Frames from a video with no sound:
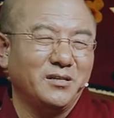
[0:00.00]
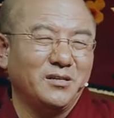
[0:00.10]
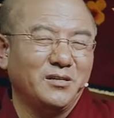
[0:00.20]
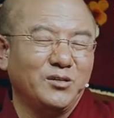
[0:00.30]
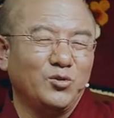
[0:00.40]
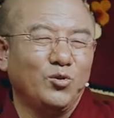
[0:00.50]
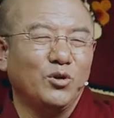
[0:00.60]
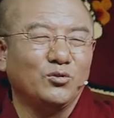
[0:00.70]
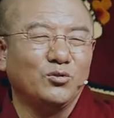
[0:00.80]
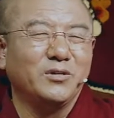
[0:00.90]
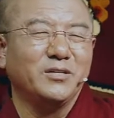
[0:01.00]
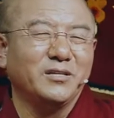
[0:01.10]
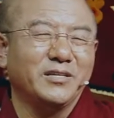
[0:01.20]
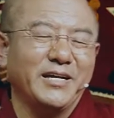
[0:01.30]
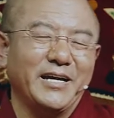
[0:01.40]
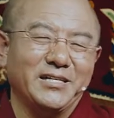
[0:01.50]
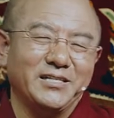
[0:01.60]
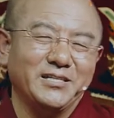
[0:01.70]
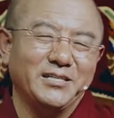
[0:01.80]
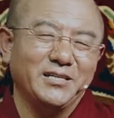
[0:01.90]
when we dedicate the
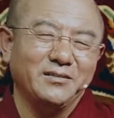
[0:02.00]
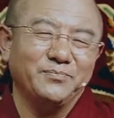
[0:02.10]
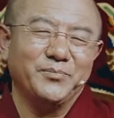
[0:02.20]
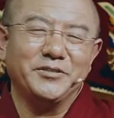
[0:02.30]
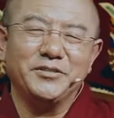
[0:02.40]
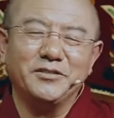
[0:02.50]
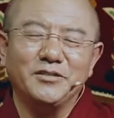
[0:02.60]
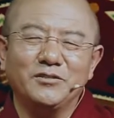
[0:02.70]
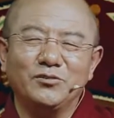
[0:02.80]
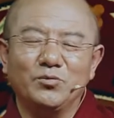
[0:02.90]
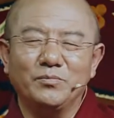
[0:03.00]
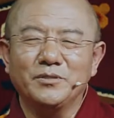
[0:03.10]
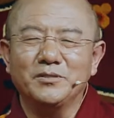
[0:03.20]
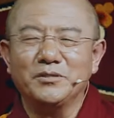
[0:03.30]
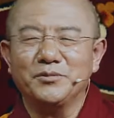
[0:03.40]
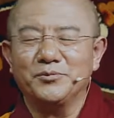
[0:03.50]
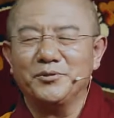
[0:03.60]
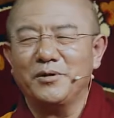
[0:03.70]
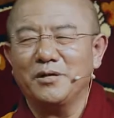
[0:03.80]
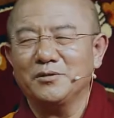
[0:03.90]
merit, I really request all
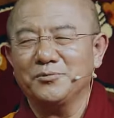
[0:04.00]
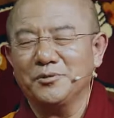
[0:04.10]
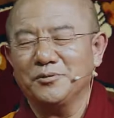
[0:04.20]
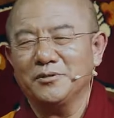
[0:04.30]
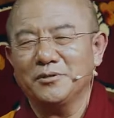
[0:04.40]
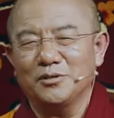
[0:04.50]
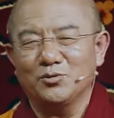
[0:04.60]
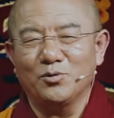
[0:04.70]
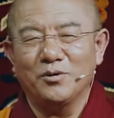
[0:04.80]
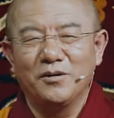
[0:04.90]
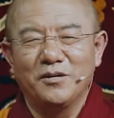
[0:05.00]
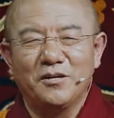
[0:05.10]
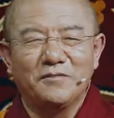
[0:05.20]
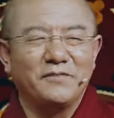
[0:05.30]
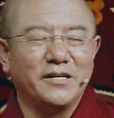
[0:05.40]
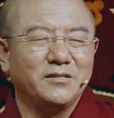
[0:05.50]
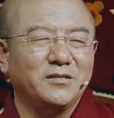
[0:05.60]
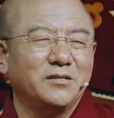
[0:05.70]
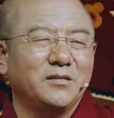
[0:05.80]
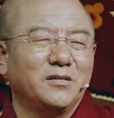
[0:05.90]
of you to dedicate the merit
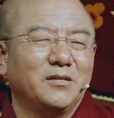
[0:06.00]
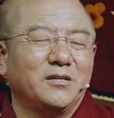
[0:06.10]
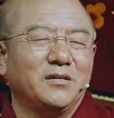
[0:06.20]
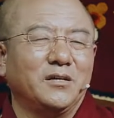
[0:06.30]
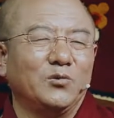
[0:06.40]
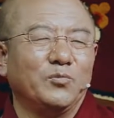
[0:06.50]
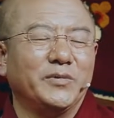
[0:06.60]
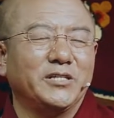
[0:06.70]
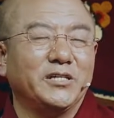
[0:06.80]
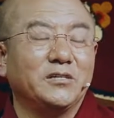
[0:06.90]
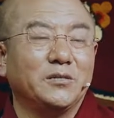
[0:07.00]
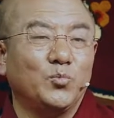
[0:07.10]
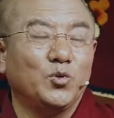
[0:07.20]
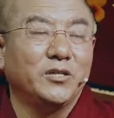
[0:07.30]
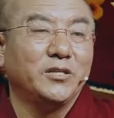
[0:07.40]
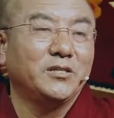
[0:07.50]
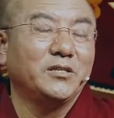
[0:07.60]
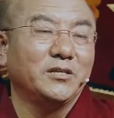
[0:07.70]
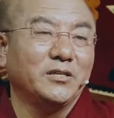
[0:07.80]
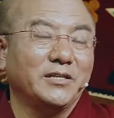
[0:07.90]
to not only my
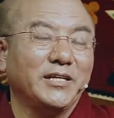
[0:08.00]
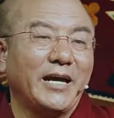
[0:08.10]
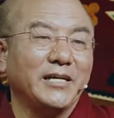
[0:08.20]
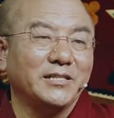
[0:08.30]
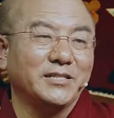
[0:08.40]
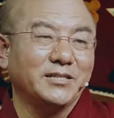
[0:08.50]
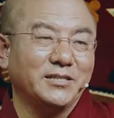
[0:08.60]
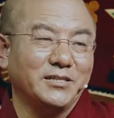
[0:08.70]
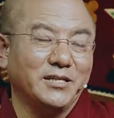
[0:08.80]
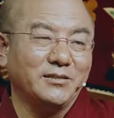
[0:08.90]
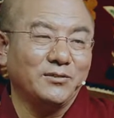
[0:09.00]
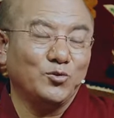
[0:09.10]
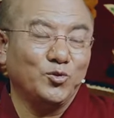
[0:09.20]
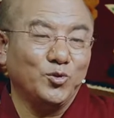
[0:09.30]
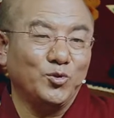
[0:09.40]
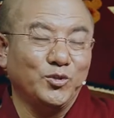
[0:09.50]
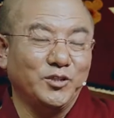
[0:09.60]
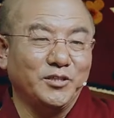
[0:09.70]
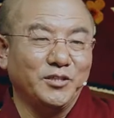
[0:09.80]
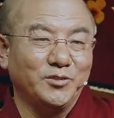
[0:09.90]
mother, but
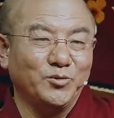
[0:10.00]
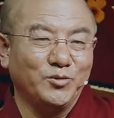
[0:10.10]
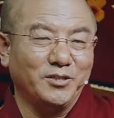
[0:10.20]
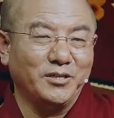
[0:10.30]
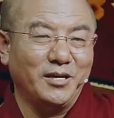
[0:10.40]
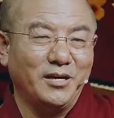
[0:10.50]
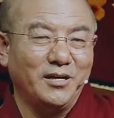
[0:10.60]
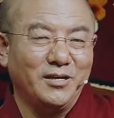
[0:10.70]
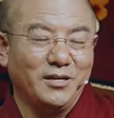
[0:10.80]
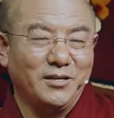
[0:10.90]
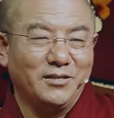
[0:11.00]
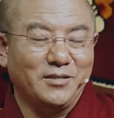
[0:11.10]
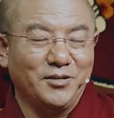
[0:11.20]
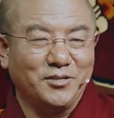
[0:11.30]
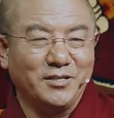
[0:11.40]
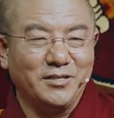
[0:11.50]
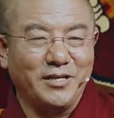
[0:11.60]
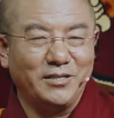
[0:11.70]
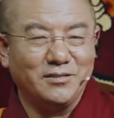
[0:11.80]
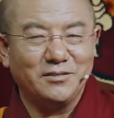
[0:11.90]
people within our Sangha
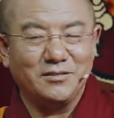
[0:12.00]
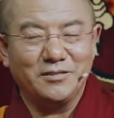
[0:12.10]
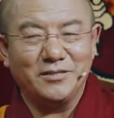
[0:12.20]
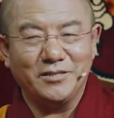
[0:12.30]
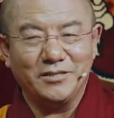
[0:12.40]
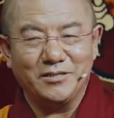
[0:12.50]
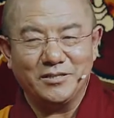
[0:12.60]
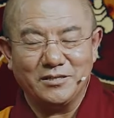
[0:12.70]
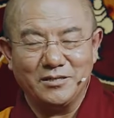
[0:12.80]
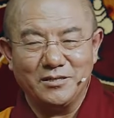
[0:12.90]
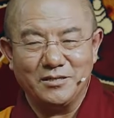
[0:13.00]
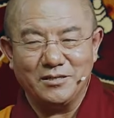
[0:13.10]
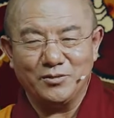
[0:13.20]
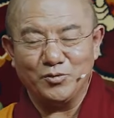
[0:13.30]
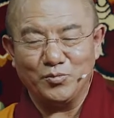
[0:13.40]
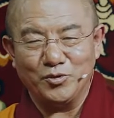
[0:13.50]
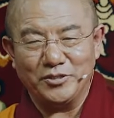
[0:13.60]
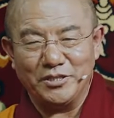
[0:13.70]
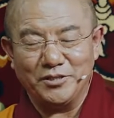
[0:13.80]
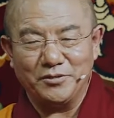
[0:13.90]
and not within
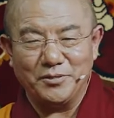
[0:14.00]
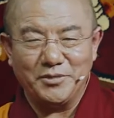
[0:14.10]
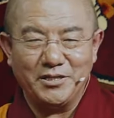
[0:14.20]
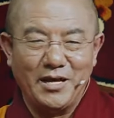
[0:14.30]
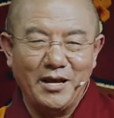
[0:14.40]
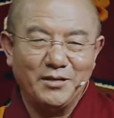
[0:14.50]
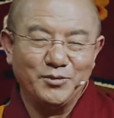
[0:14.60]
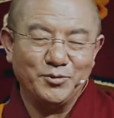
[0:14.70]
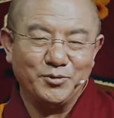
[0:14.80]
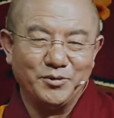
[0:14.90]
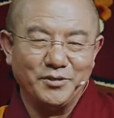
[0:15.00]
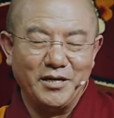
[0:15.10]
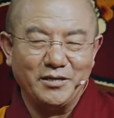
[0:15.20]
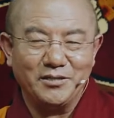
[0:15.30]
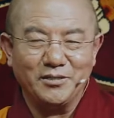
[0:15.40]
our Sangha who passed away in the